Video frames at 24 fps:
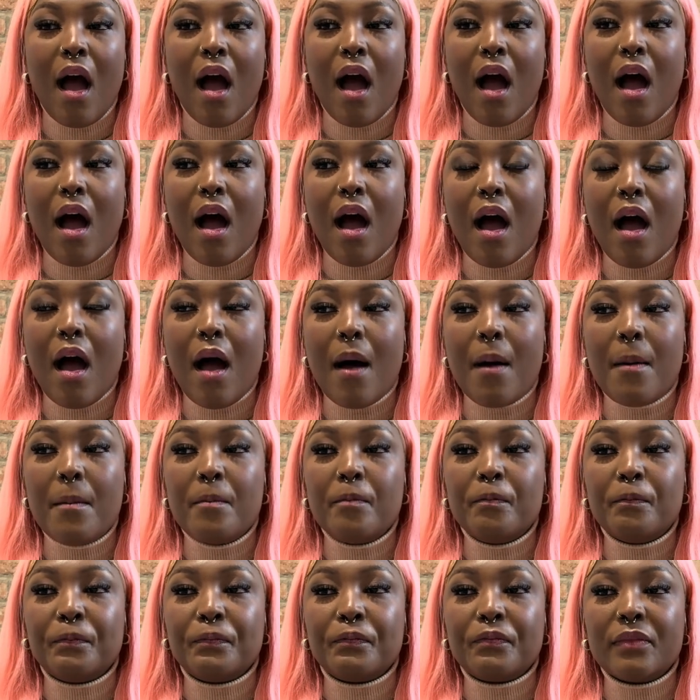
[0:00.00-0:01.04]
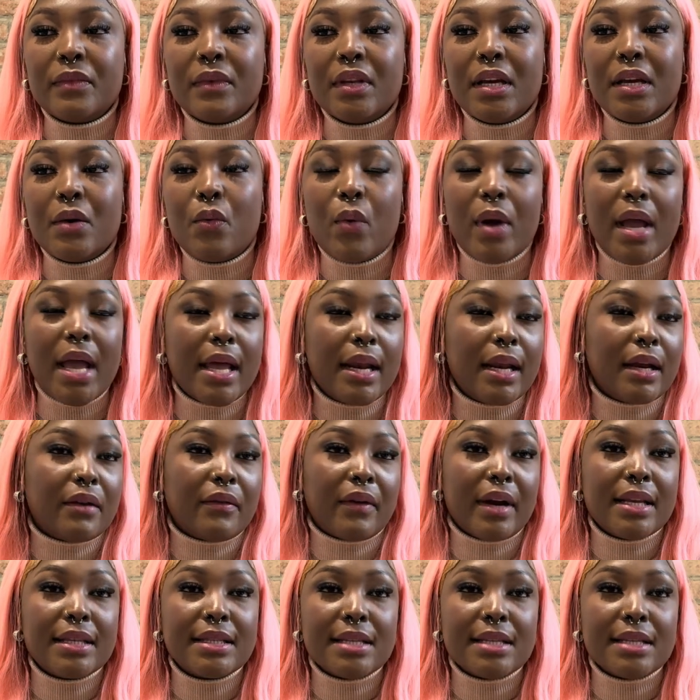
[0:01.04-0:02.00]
We had a great